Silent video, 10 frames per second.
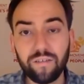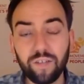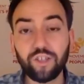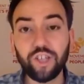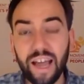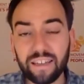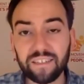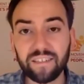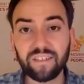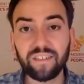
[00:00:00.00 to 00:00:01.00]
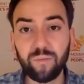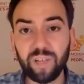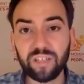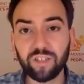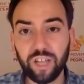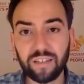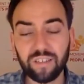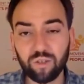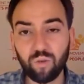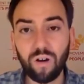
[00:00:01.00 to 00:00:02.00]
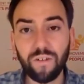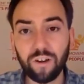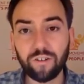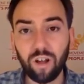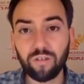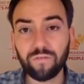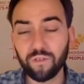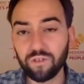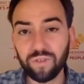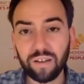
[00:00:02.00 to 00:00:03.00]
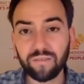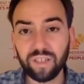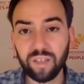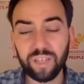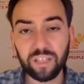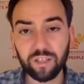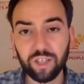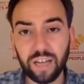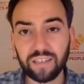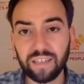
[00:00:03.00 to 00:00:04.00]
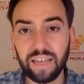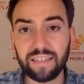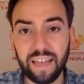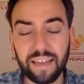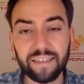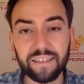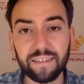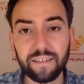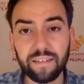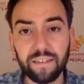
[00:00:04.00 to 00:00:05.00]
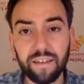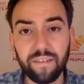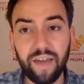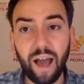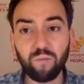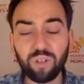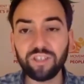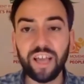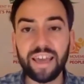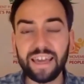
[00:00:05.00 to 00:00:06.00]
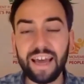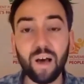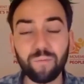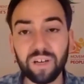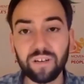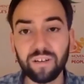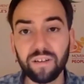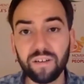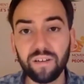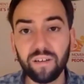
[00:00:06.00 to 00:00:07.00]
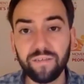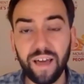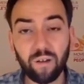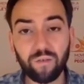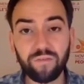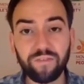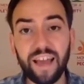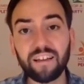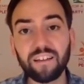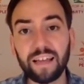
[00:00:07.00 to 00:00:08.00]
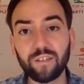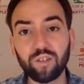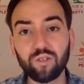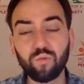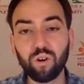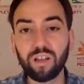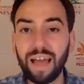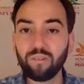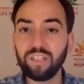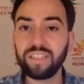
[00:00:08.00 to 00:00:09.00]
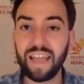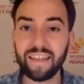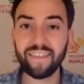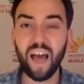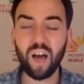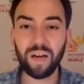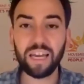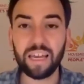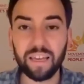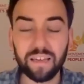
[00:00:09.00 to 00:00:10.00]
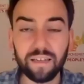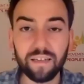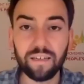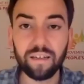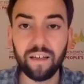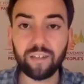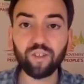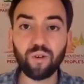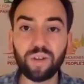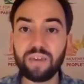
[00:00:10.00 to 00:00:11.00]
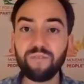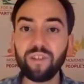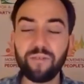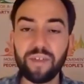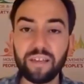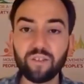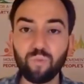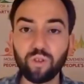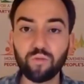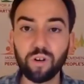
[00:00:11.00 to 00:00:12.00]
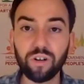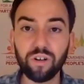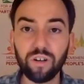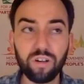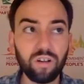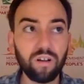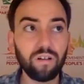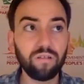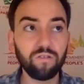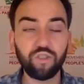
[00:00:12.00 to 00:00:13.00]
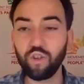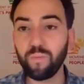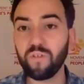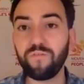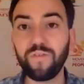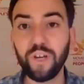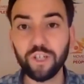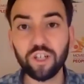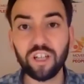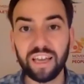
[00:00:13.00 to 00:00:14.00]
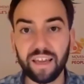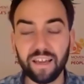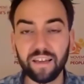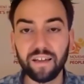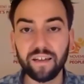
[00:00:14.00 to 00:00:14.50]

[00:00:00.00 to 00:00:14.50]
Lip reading: the checks, the stimulus checks, the $1,200 first round of stimulus checks that they sent, that was taken up. That debt collectors were allowed to take that money. And so even the things which were superficially